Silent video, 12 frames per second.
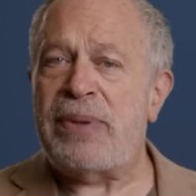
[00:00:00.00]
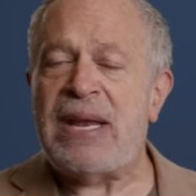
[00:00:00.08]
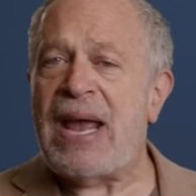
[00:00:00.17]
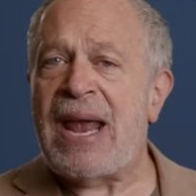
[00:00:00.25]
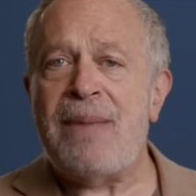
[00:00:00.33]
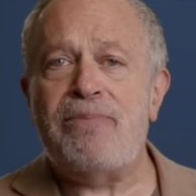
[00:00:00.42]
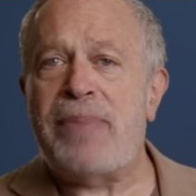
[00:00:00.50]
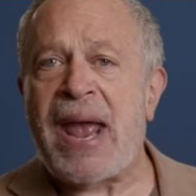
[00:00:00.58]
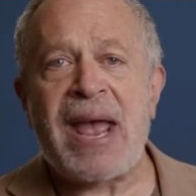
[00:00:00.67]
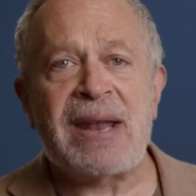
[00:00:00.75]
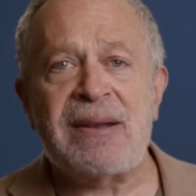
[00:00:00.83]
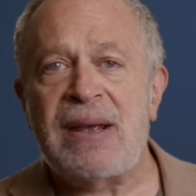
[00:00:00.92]
be a
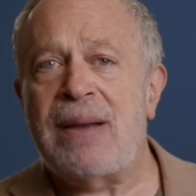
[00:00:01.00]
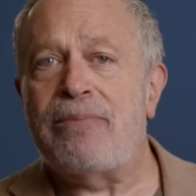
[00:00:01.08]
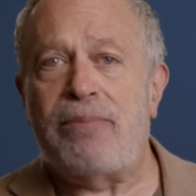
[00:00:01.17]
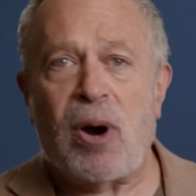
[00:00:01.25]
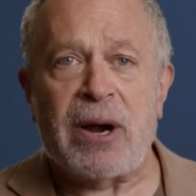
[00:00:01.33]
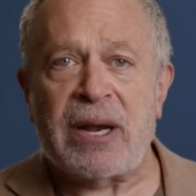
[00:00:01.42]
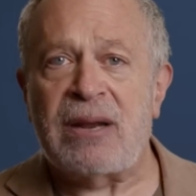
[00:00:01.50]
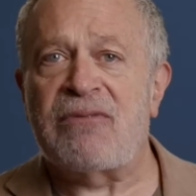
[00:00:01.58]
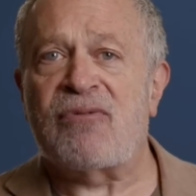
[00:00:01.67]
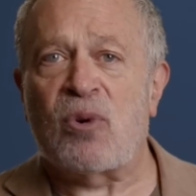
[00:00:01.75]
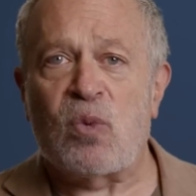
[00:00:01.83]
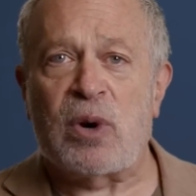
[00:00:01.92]
bad
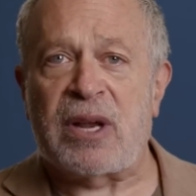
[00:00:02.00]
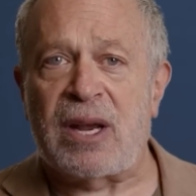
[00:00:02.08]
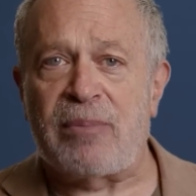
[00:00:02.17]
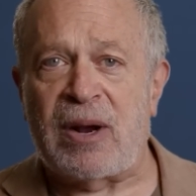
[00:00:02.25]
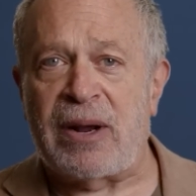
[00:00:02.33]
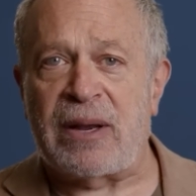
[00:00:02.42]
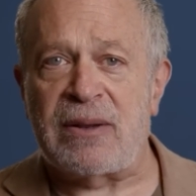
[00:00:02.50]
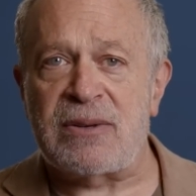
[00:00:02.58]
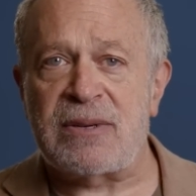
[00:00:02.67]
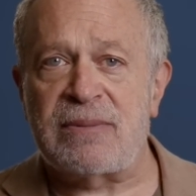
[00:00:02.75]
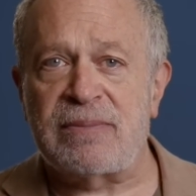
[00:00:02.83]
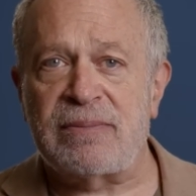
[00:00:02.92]
bargain for working
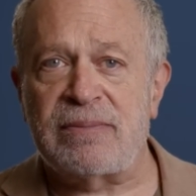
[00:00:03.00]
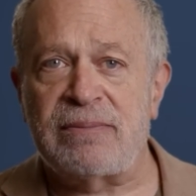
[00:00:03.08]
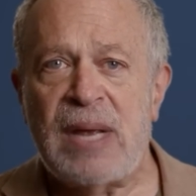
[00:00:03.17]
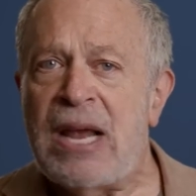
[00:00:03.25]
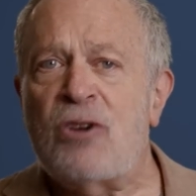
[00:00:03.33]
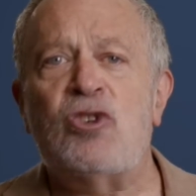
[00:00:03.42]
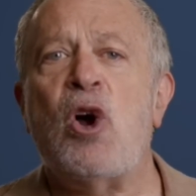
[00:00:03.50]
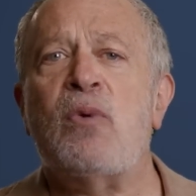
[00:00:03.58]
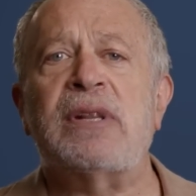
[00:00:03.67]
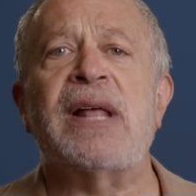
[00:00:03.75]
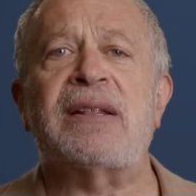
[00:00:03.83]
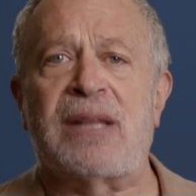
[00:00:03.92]
Americans.
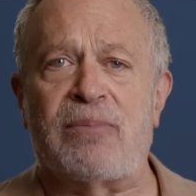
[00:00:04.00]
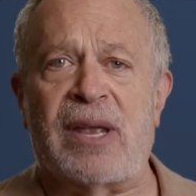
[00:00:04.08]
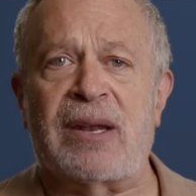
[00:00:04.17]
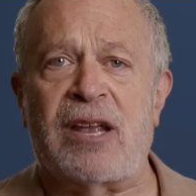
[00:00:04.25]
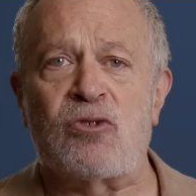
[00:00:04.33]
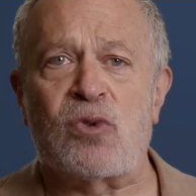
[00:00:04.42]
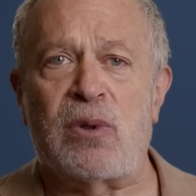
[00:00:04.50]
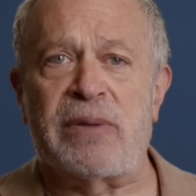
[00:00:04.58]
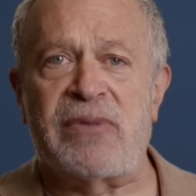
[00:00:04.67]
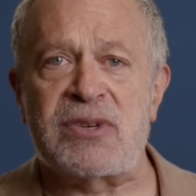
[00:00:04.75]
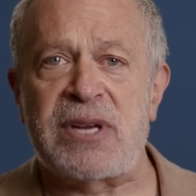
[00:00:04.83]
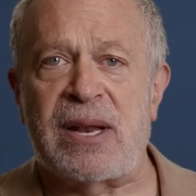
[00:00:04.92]
Don't let them get control
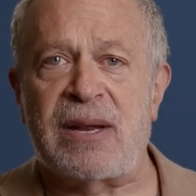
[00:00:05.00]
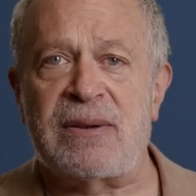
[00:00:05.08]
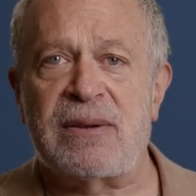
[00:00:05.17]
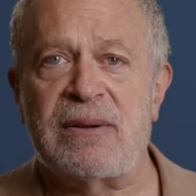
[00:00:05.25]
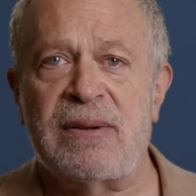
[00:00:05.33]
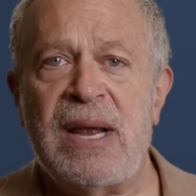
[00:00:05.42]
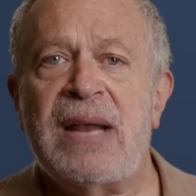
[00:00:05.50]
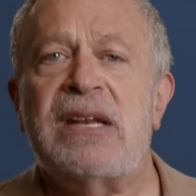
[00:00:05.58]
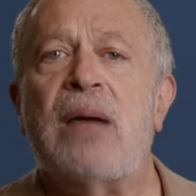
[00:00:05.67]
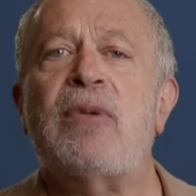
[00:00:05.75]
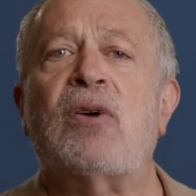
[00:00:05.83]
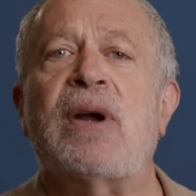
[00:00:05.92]
of the Senate.
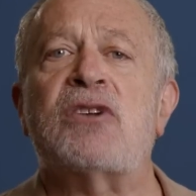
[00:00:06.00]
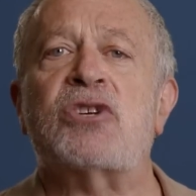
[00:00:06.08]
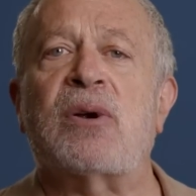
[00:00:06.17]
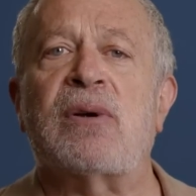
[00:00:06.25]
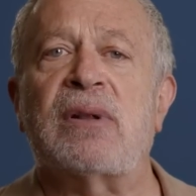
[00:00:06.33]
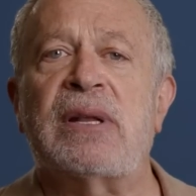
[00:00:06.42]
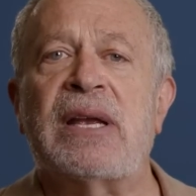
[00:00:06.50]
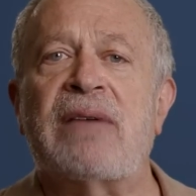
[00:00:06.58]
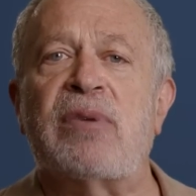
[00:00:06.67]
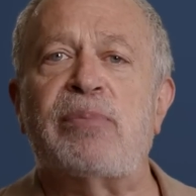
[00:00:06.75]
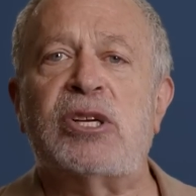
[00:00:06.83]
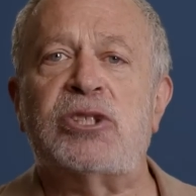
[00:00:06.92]
Democrats currently
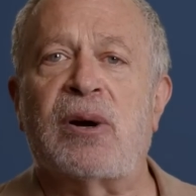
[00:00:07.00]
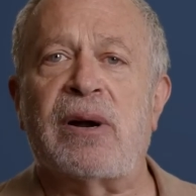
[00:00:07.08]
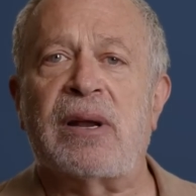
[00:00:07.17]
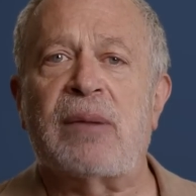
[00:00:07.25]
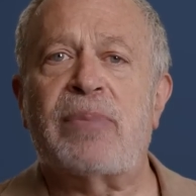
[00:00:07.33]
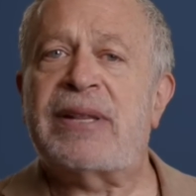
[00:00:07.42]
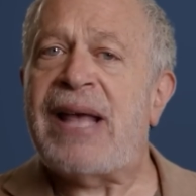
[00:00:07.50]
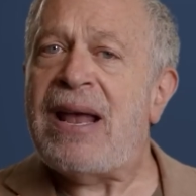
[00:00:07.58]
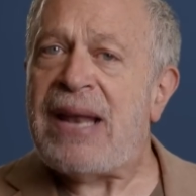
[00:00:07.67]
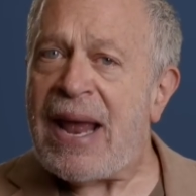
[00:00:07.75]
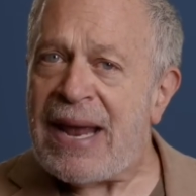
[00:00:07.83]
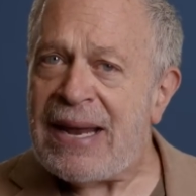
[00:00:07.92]
have a majority, but
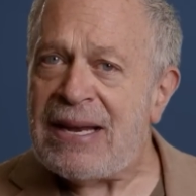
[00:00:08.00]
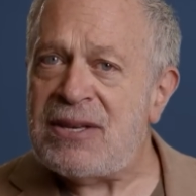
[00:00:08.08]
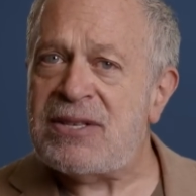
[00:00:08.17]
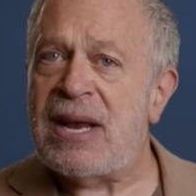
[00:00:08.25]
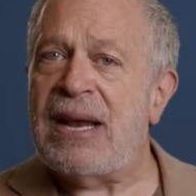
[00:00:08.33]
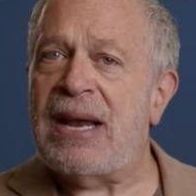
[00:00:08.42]
that hangs